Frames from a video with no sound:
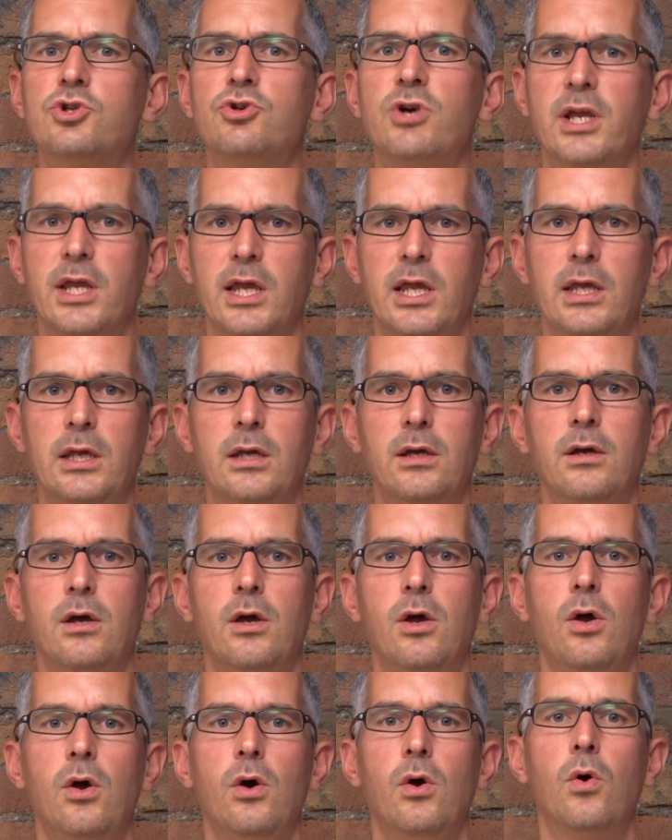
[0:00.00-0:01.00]
tricky
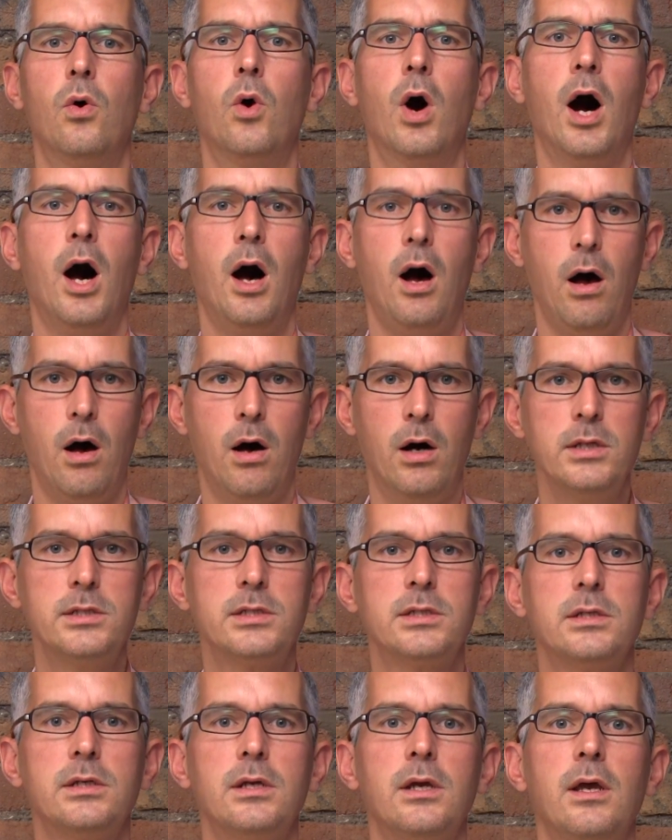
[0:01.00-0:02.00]
or hard.